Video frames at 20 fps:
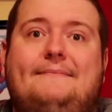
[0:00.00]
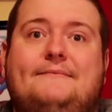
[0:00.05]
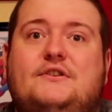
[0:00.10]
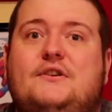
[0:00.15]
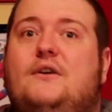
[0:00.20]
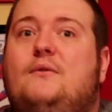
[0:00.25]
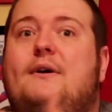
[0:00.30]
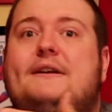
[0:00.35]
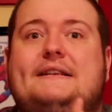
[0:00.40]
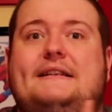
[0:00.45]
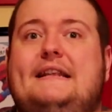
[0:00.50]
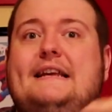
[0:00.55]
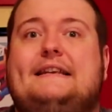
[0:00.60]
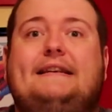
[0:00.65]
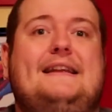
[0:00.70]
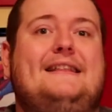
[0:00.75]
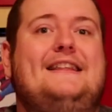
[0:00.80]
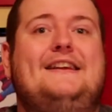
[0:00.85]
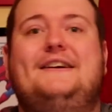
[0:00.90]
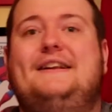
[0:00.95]
so I wasn't like
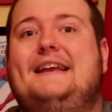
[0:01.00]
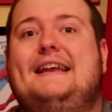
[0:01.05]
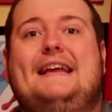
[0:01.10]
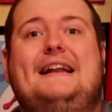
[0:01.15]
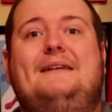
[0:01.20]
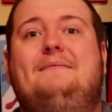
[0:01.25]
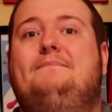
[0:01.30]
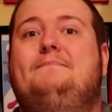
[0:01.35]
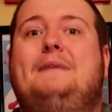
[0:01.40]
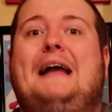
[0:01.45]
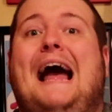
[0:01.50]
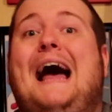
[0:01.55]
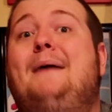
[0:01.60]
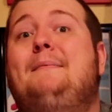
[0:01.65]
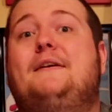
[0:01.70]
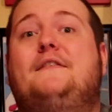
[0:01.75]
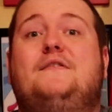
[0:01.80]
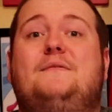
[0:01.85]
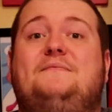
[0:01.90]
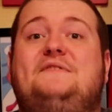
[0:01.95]
suddenly going to get a
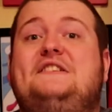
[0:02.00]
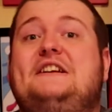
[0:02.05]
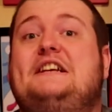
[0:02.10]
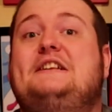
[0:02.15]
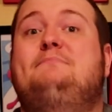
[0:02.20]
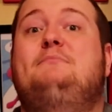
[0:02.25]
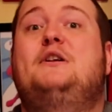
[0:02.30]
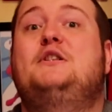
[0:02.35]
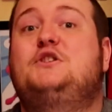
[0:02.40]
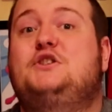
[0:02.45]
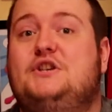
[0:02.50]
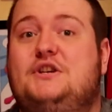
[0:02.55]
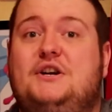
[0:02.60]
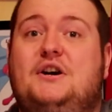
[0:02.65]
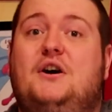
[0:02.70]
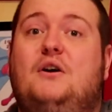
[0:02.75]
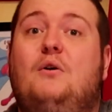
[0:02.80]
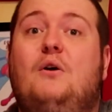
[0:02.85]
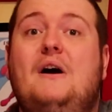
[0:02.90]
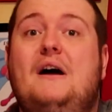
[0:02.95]
comic from 6 months
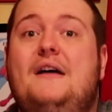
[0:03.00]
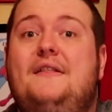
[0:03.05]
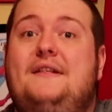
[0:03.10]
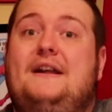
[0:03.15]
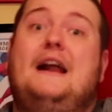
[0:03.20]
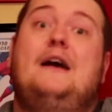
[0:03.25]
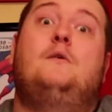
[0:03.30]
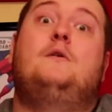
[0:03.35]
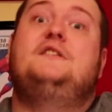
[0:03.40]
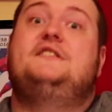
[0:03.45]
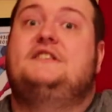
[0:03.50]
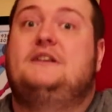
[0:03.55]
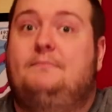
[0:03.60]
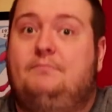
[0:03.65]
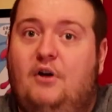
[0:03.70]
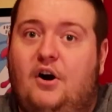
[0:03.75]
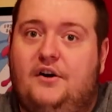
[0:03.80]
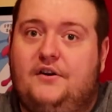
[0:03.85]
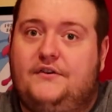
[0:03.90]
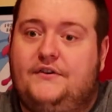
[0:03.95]
ago that I wasn't a
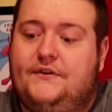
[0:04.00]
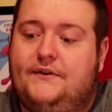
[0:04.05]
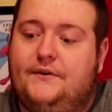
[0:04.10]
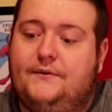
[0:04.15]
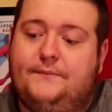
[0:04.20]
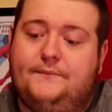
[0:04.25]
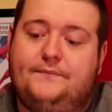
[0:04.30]
part to.